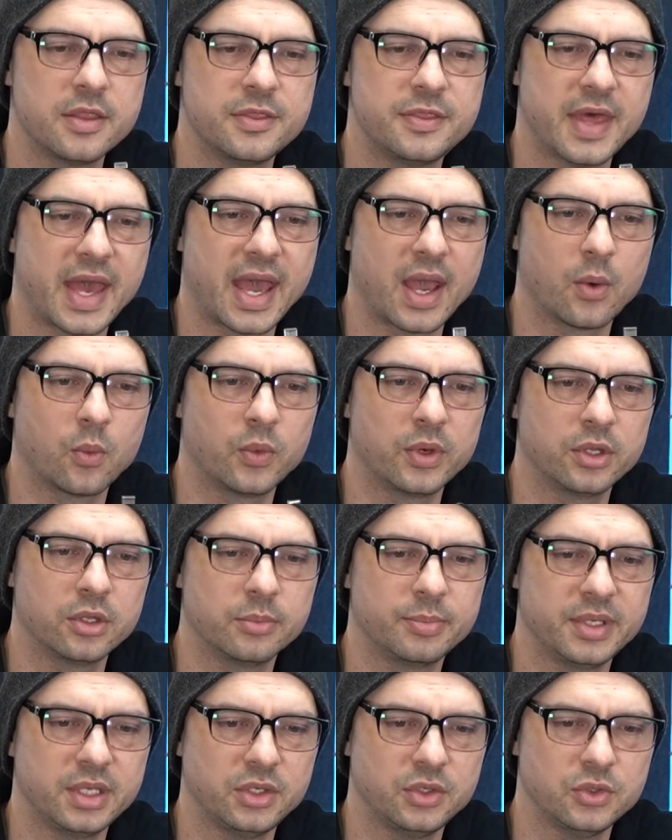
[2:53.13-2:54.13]
that
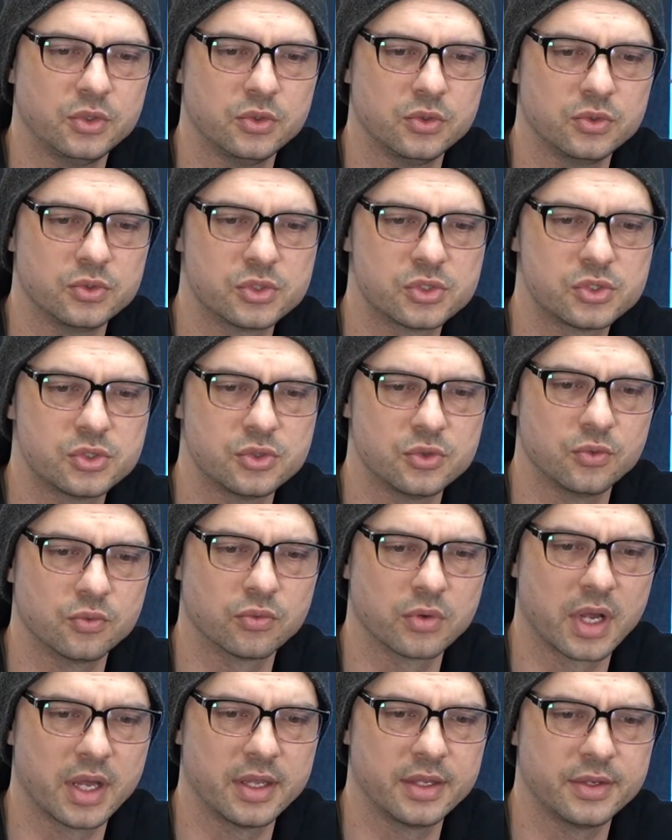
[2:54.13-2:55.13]
will be used to
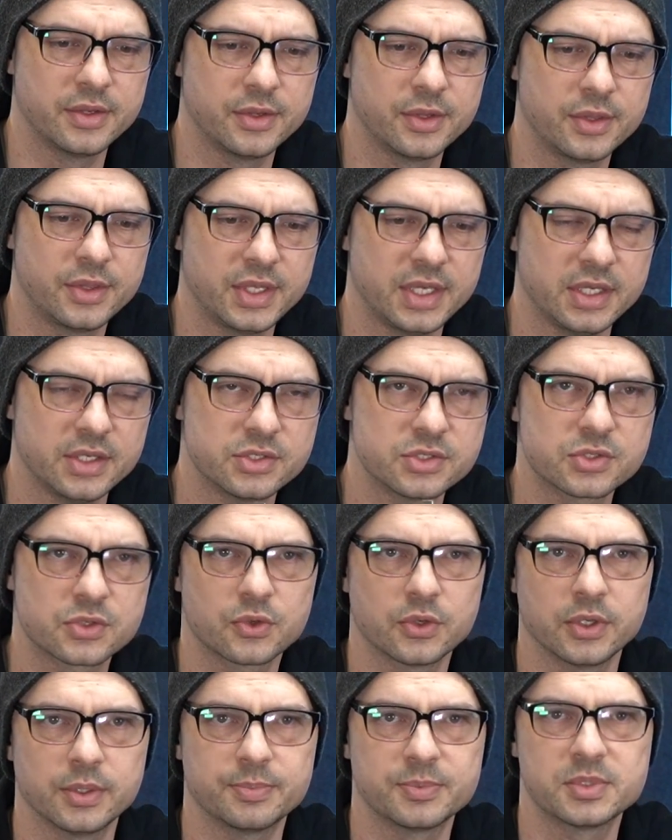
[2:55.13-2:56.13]
run the
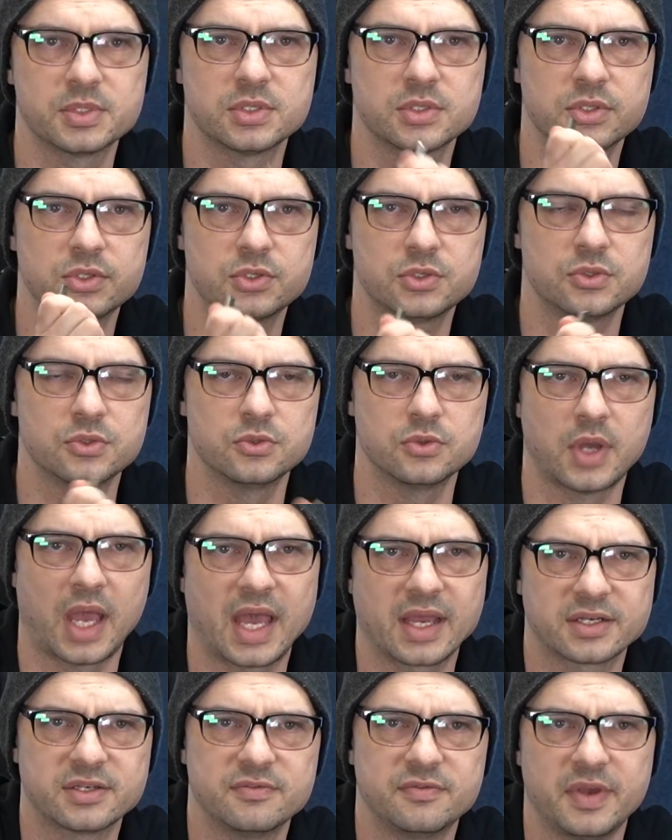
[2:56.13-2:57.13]
script to
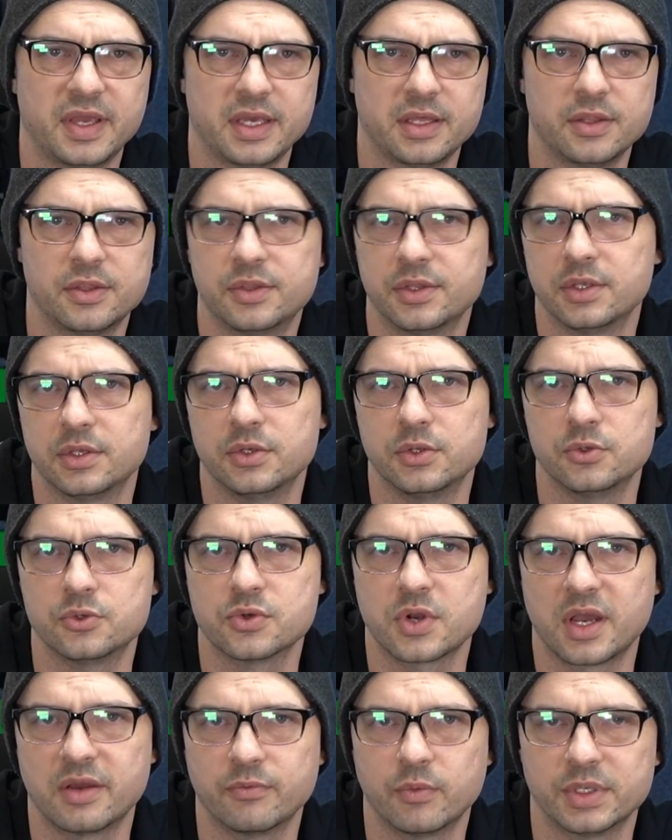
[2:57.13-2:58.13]
activate the new
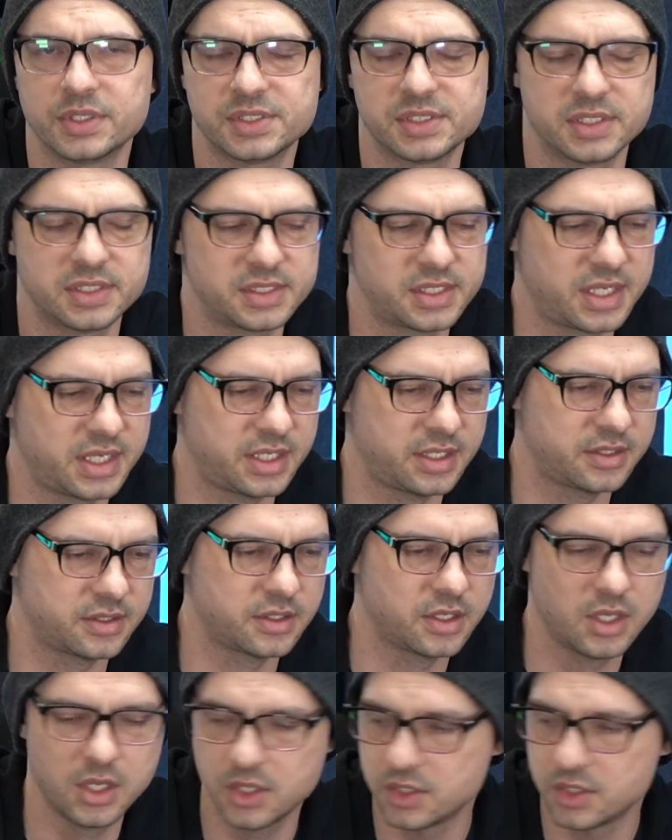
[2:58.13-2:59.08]
drive once it's in.